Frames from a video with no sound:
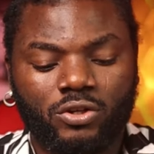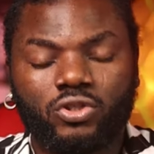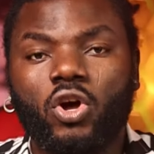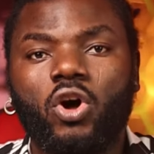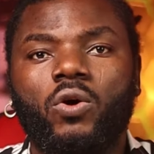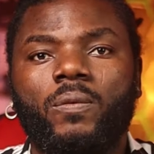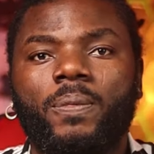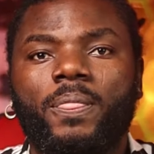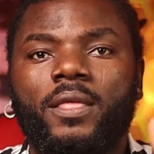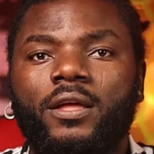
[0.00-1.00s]

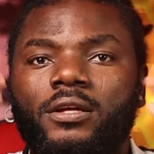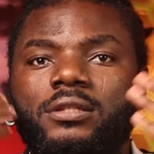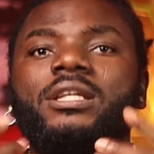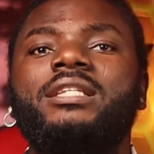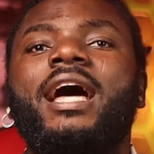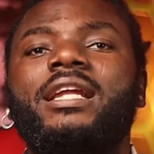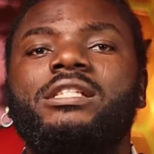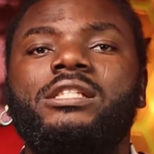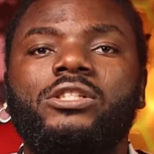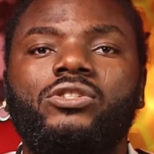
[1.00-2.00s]
So these are the
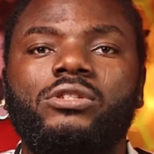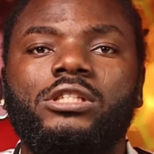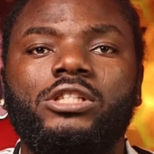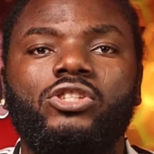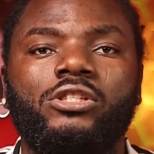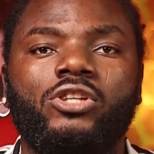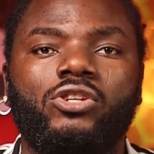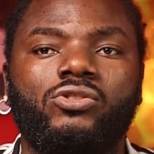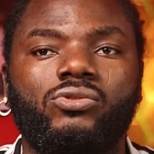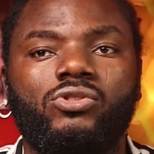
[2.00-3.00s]
things you need in your
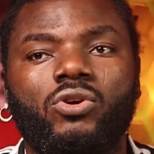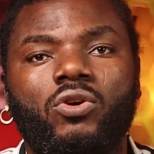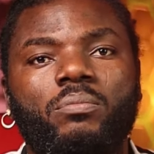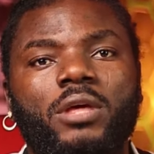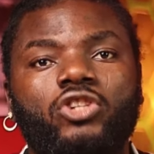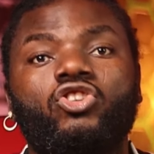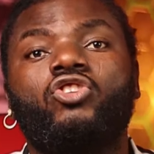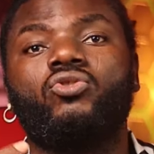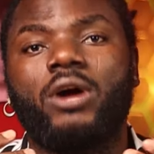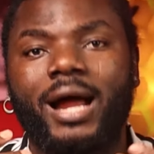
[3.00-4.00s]
studio. Make sure
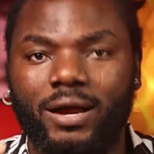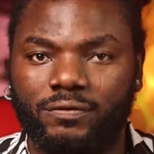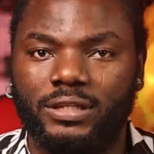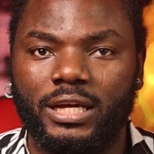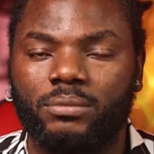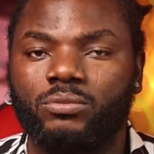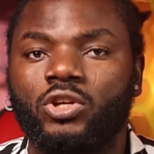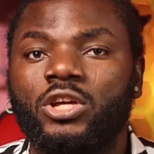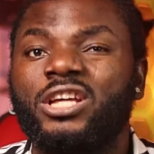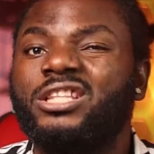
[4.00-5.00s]
you have them.
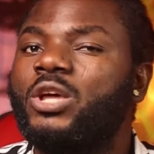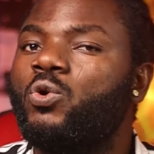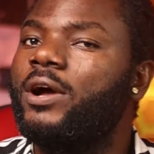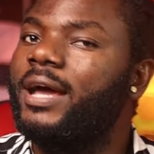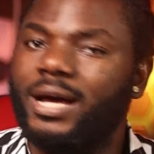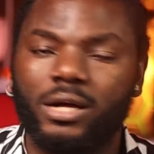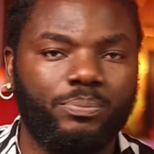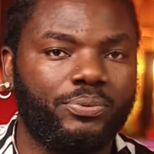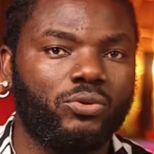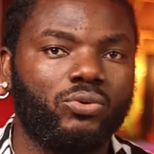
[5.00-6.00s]
They will
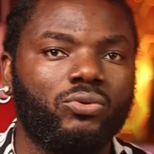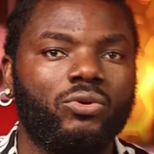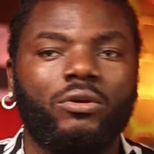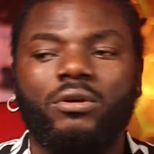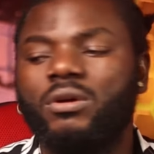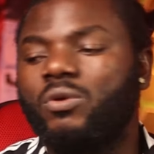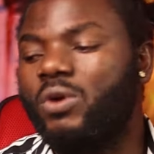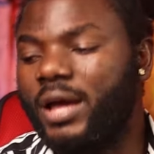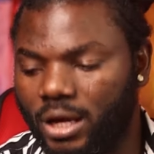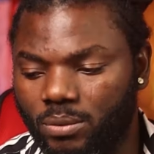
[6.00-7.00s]
help you
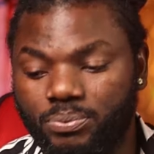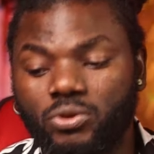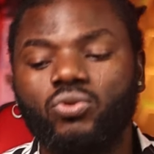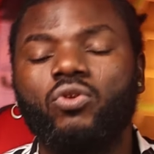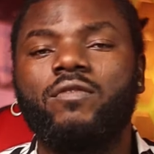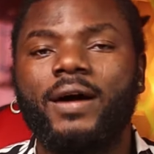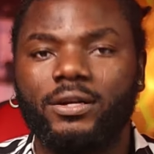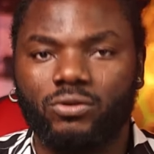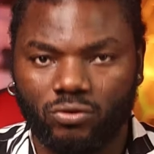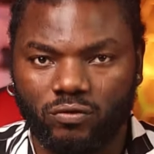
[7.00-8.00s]
over
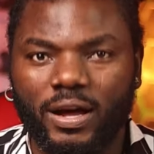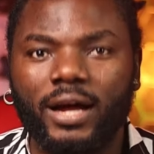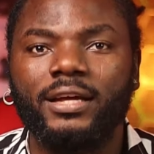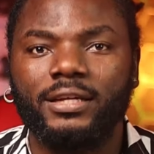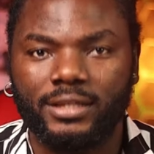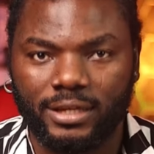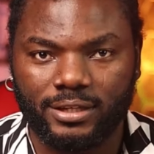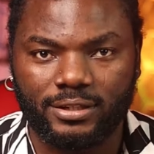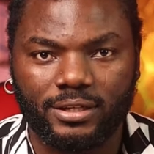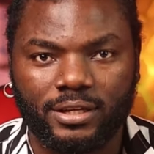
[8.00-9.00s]
and over
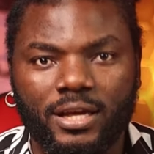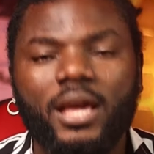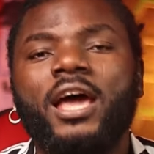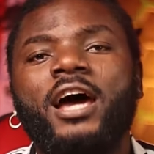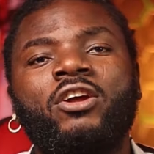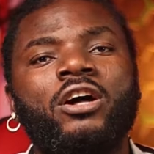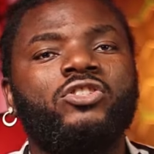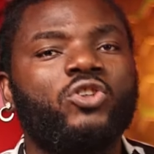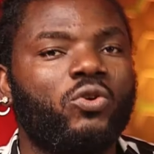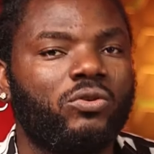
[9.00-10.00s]
again. And
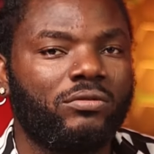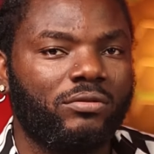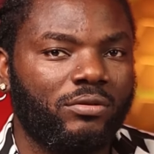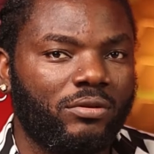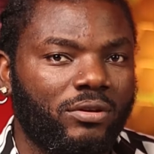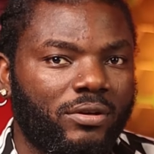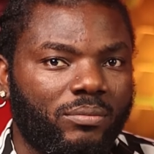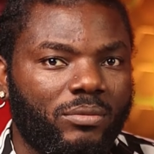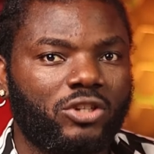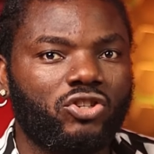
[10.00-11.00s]
also,
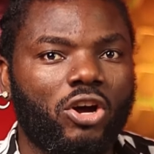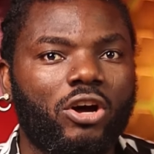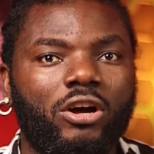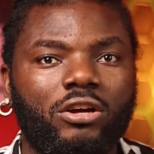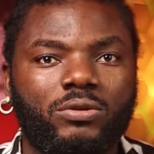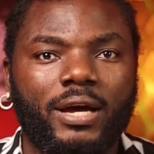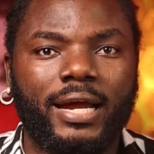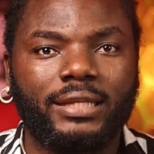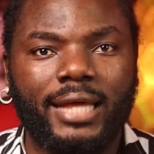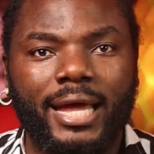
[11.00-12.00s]
make sure you are
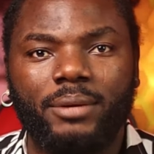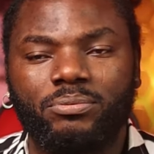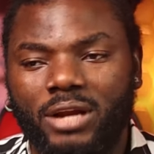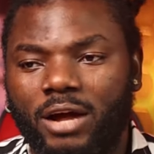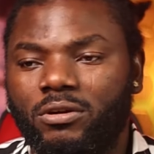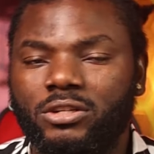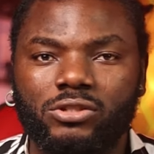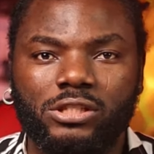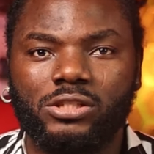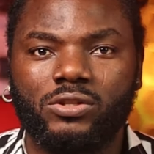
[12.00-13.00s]
that type that when
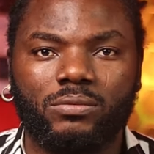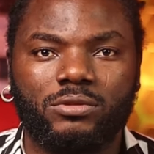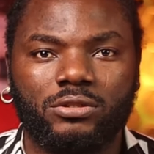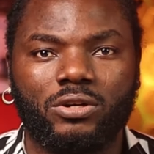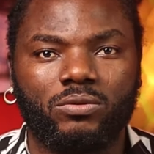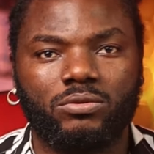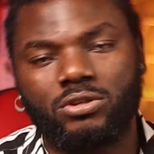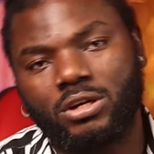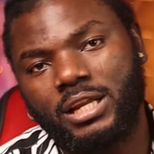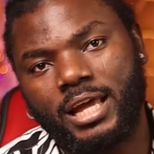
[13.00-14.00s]
you see something wrong with
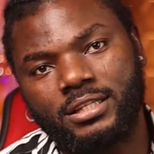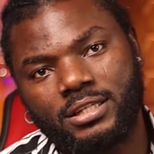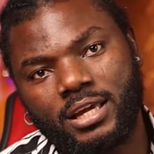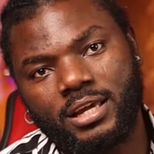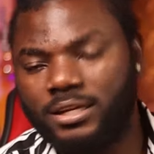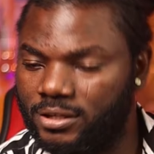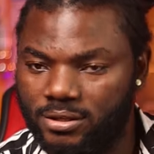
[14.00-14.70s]
your client's hair,